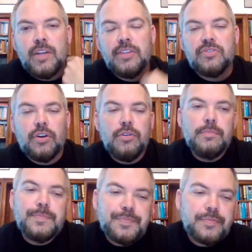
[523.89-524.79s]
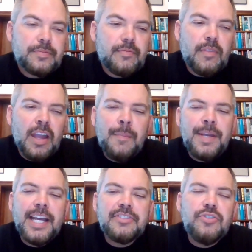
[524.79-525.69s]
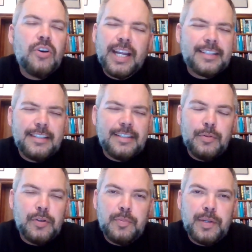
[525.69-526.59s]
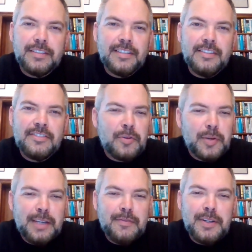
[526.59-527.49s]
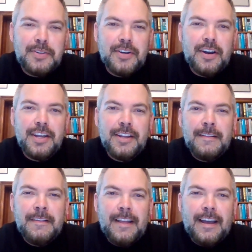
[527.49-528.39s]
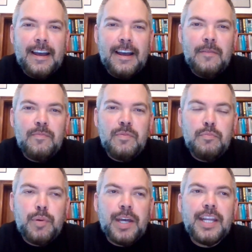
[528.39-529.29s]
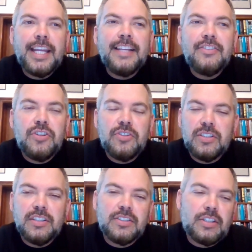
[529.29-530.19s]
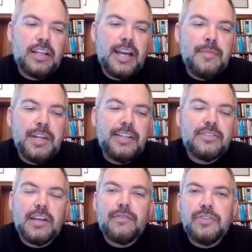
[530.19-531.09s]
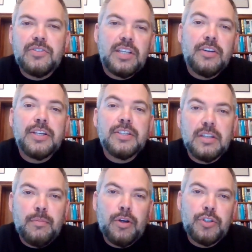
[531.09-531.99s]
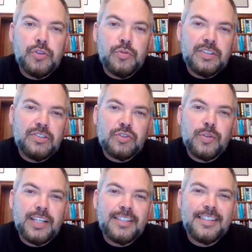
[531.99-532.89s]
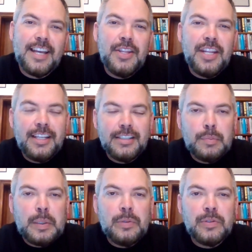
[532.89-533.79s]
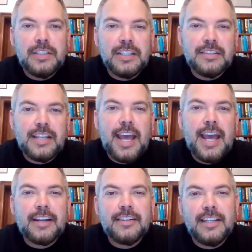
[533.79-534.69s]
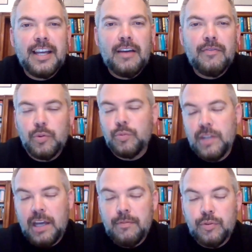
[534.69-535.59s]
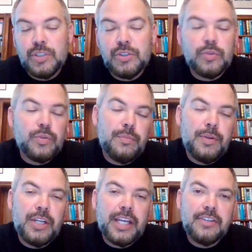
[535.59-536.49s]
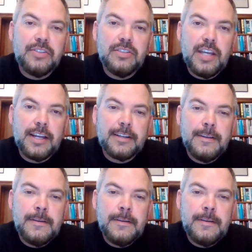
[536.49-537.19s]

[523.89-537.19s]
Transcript: And so, I mean, it's not actually the world's biggest insult, even in China. Yep. But he's using this claim that he's suffered serious emotional distress, and then he's appealed under this act, the Harmful Digital Communications Act.